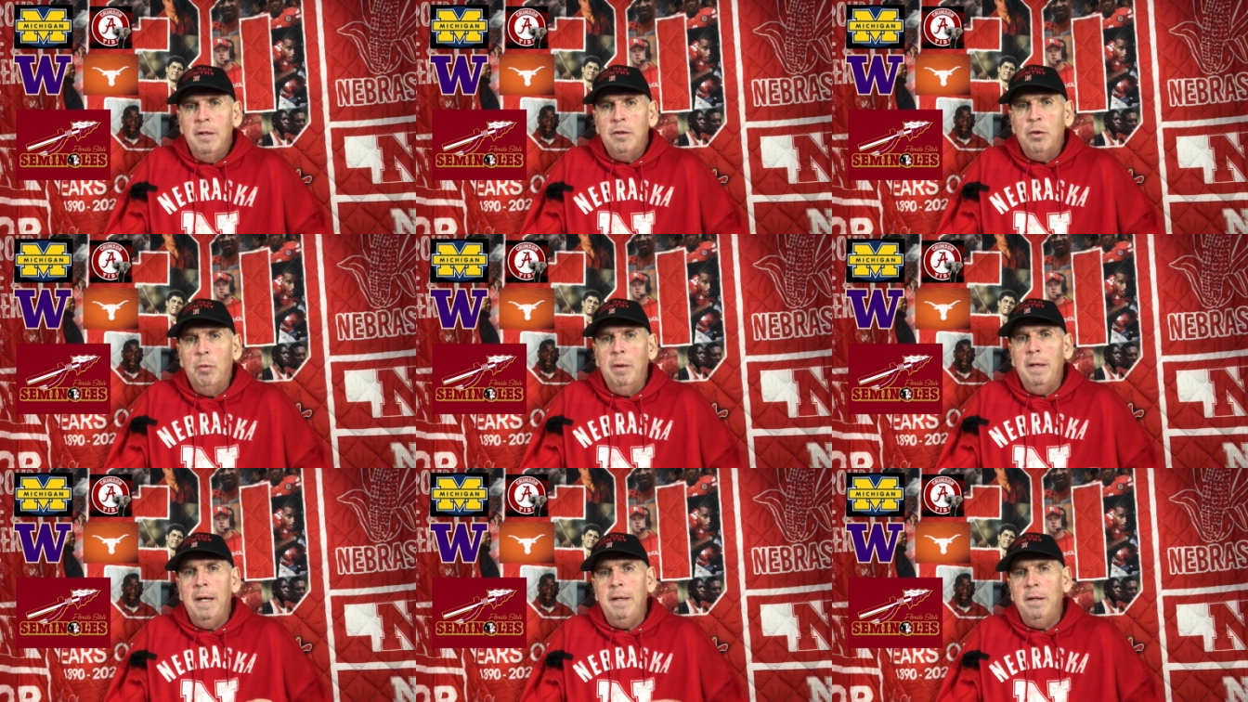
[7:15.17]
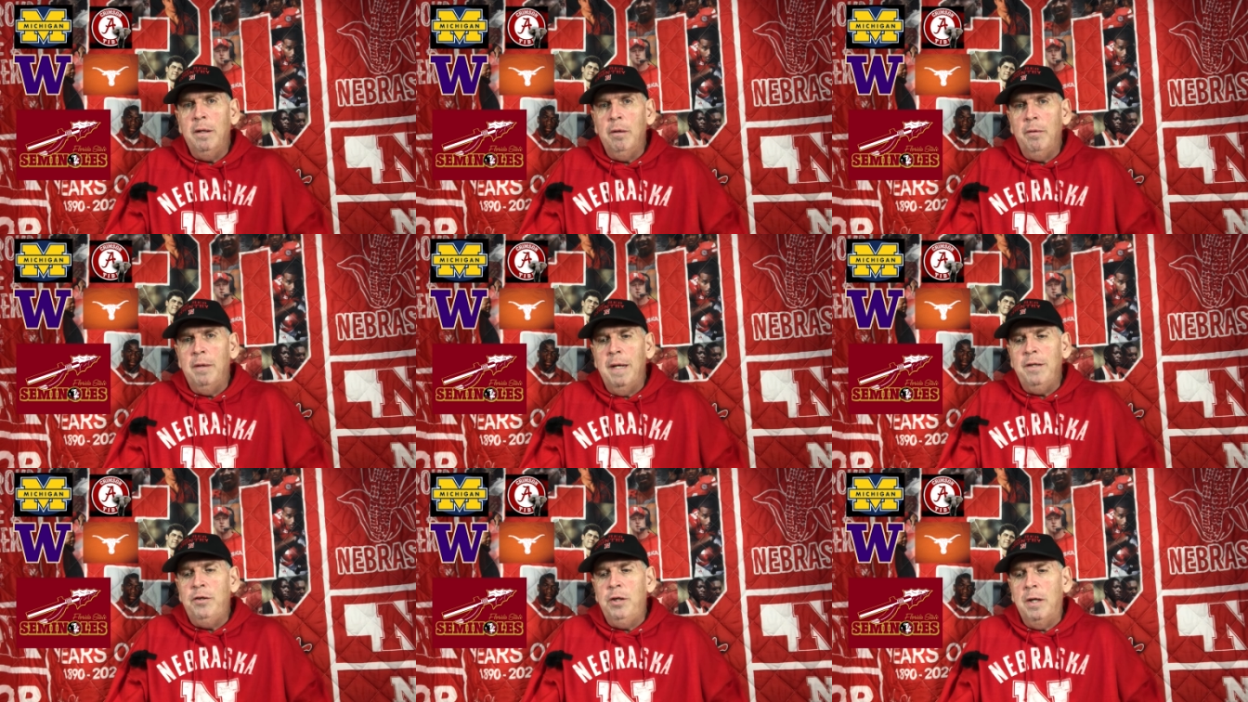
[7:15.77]
So what they do?
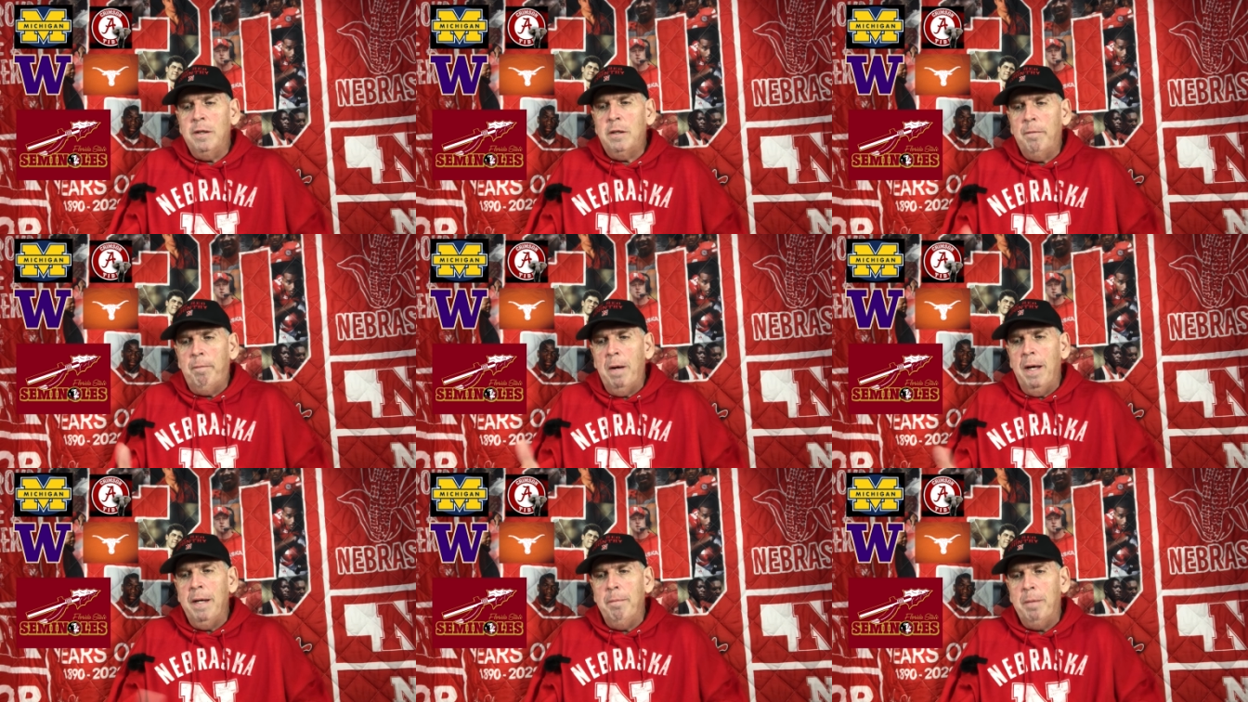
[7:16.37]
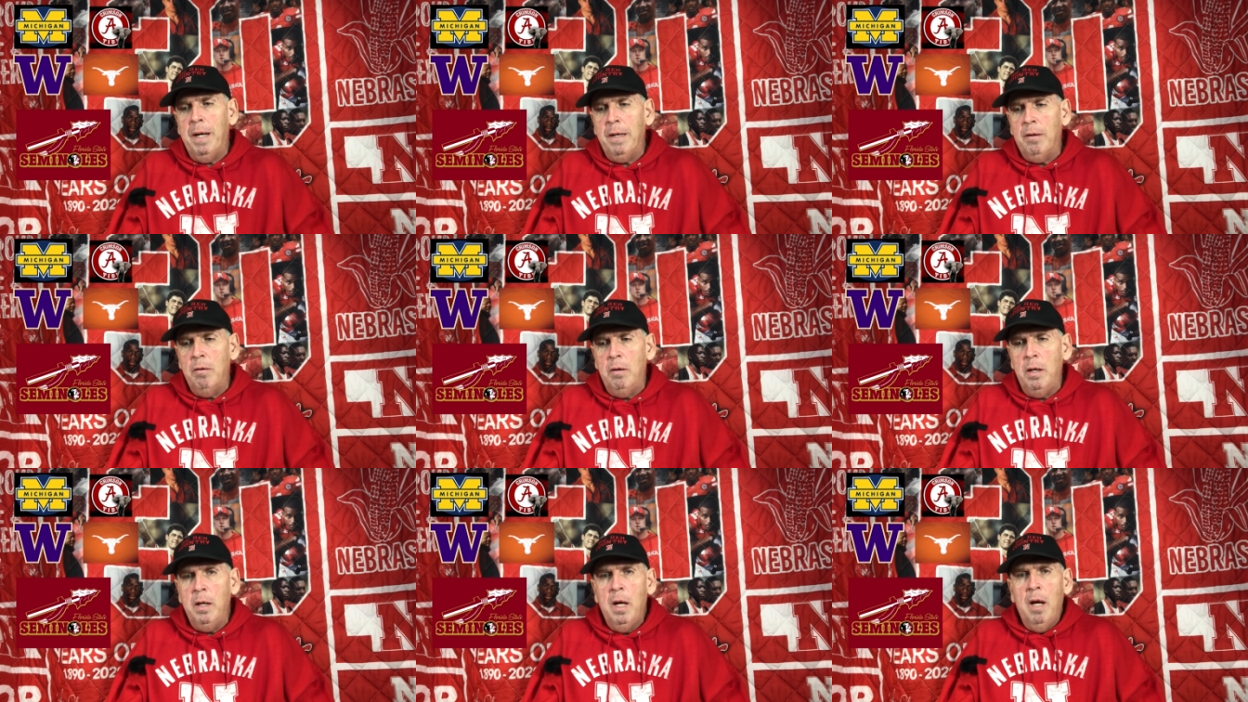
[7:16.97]
They justified it by
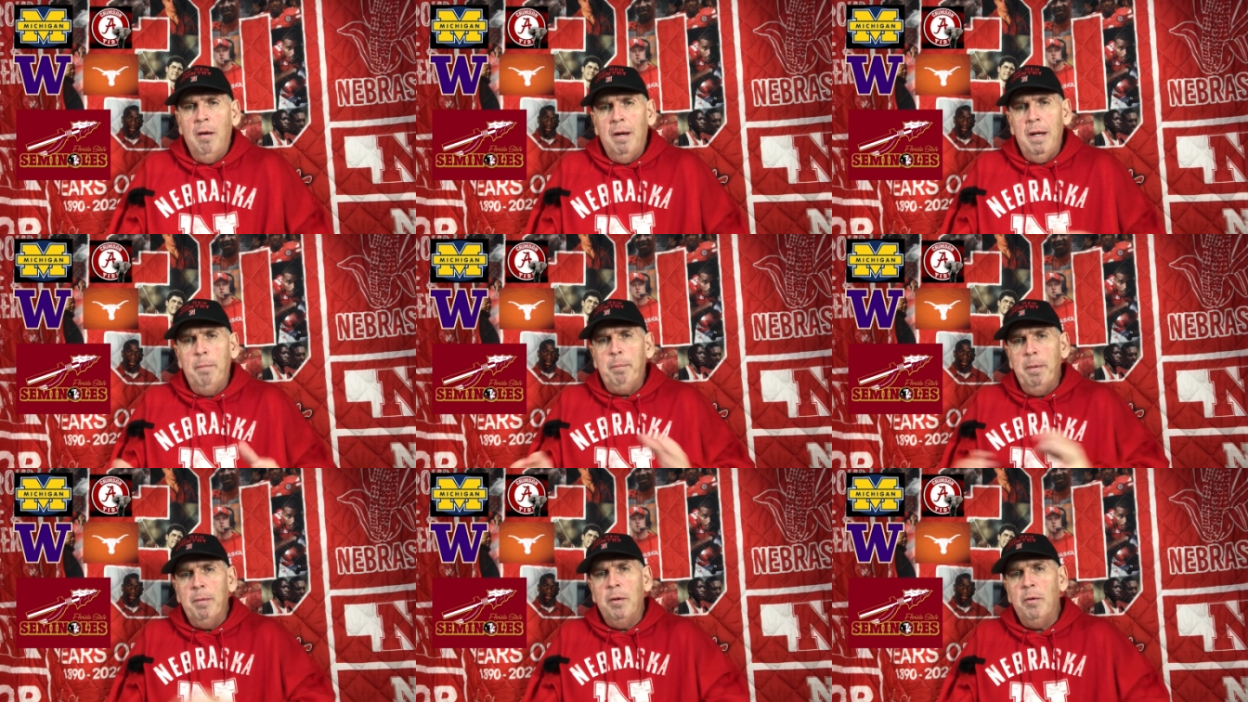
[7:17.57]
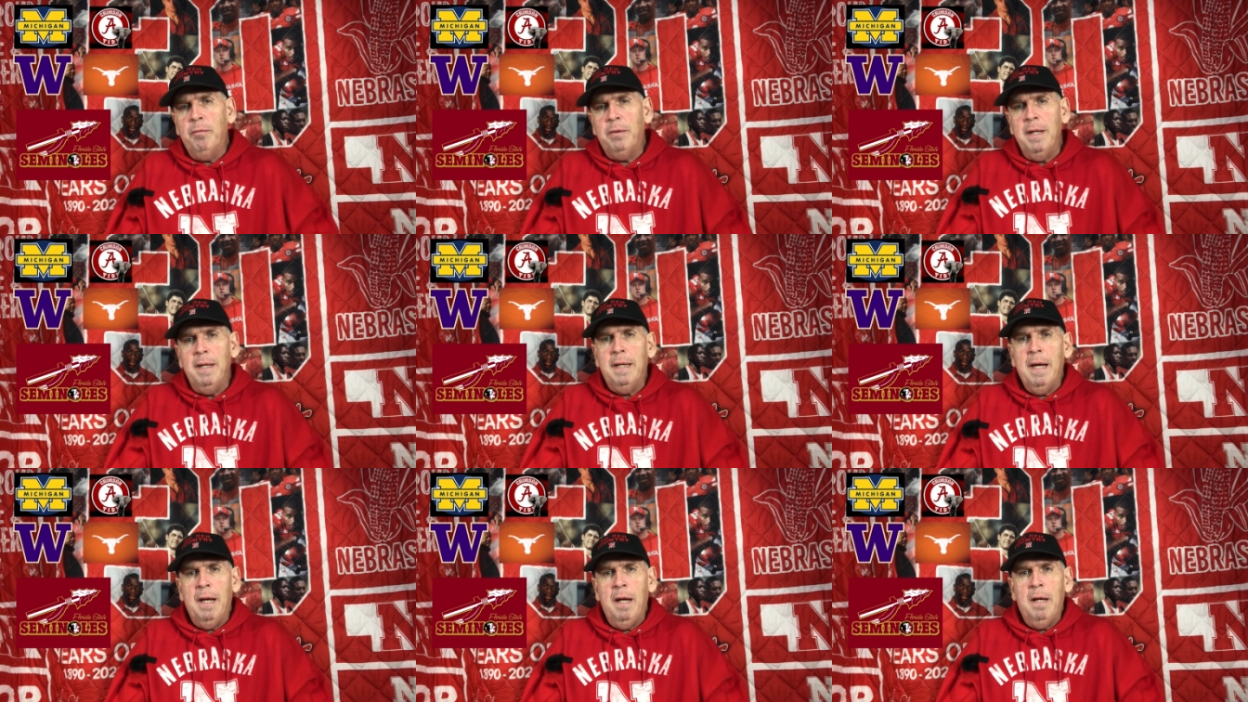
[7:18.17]
going, ah, people don't
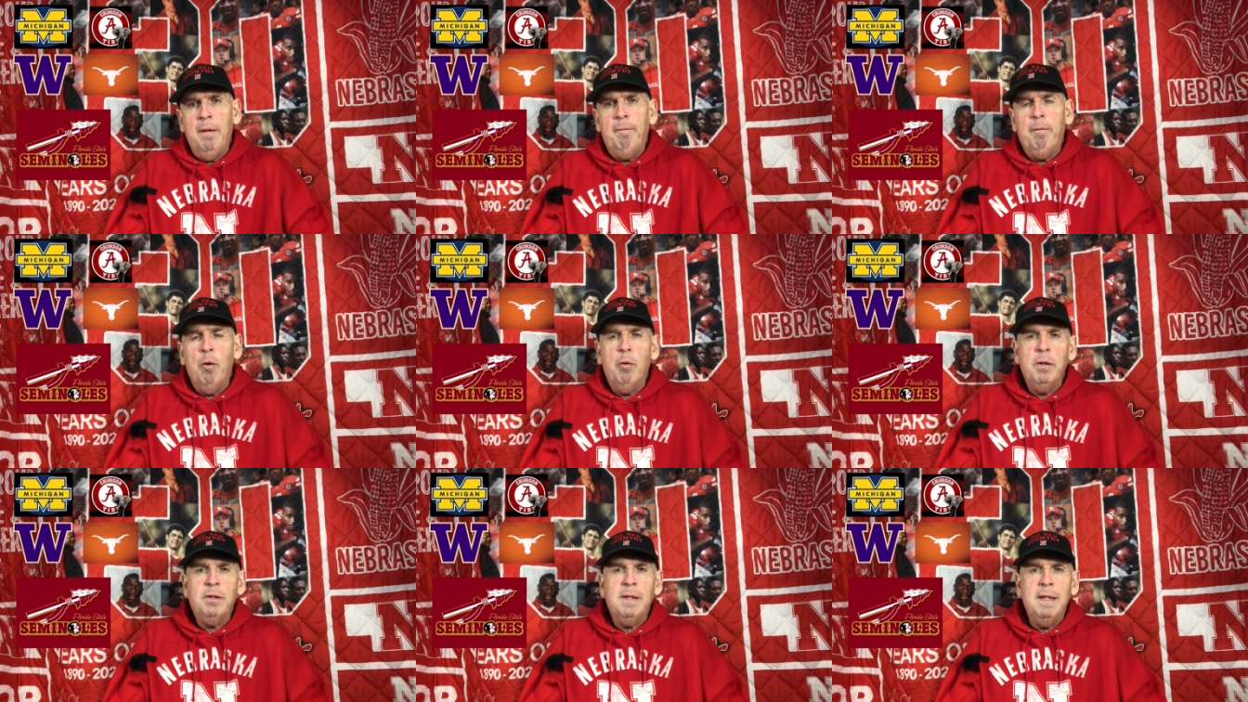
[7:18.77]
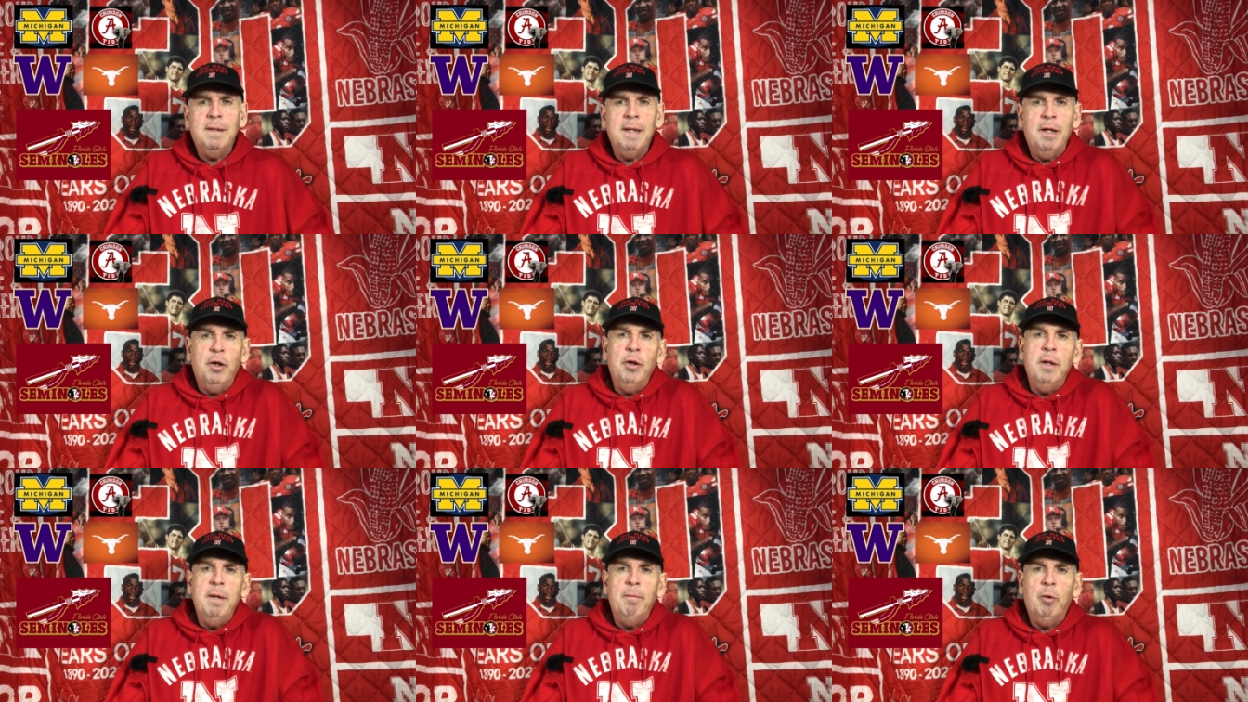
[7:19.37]
think uh, Florida State's that
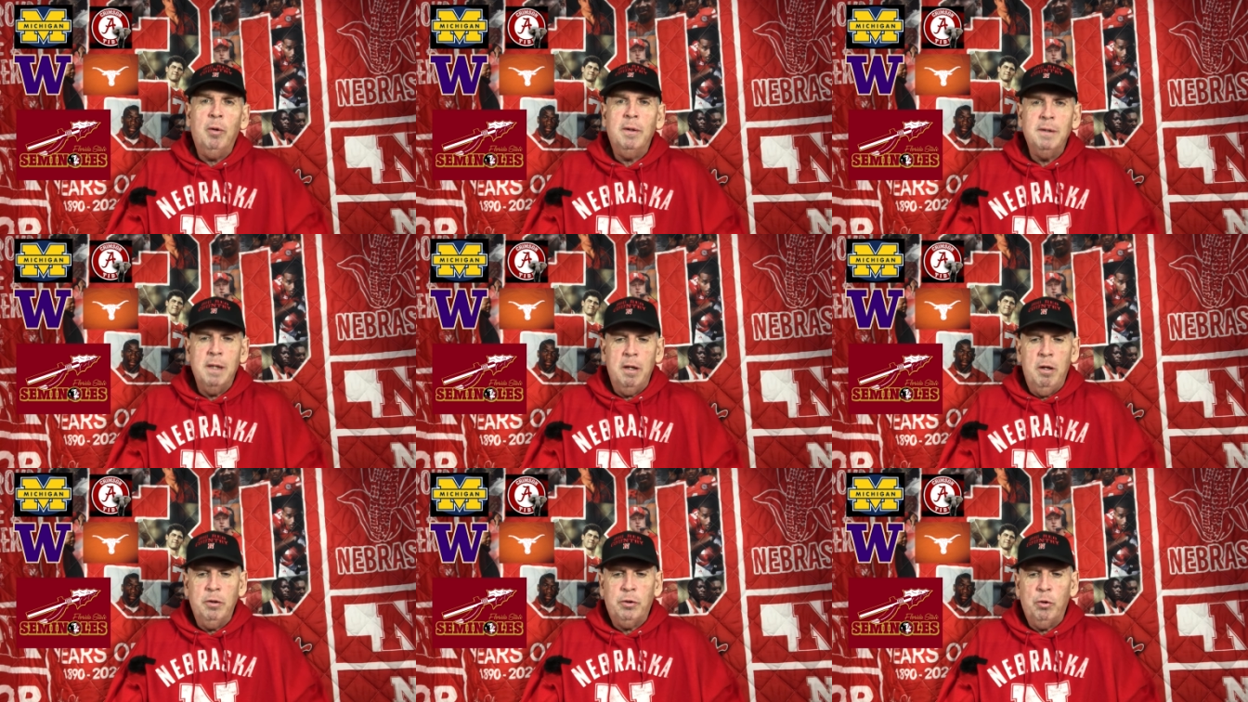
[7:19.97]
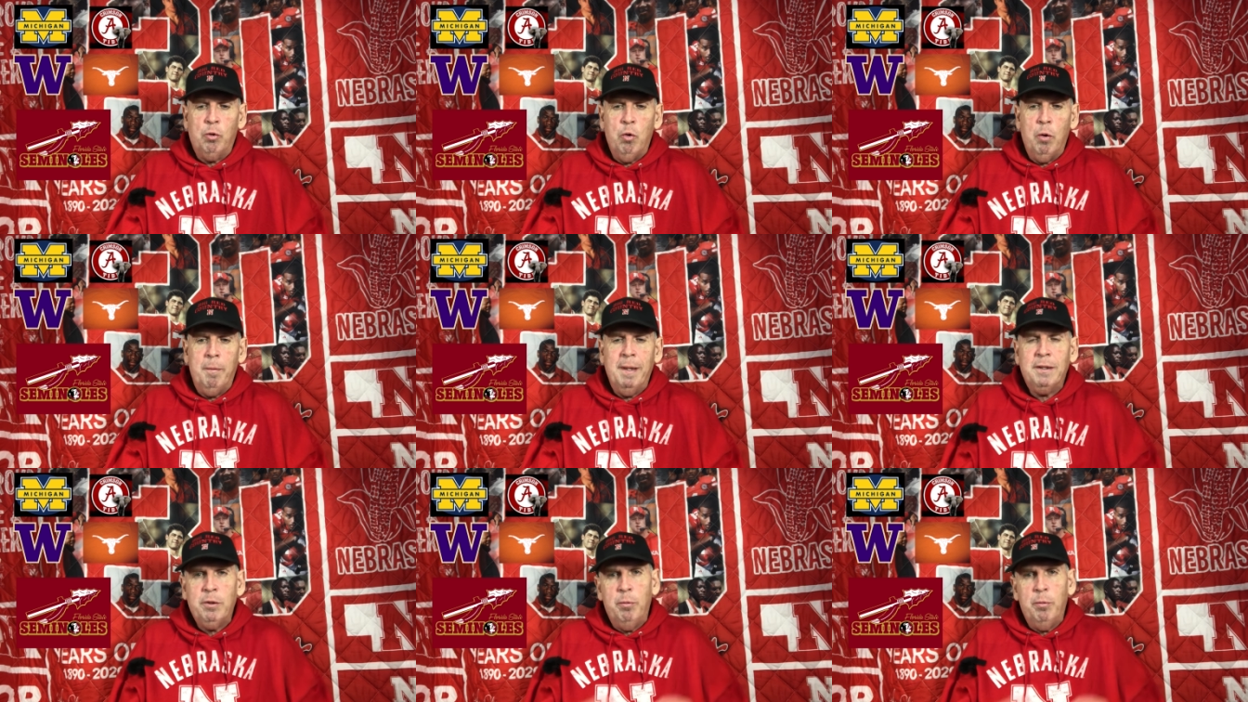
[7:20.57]
good anymore because they lost their quarterback.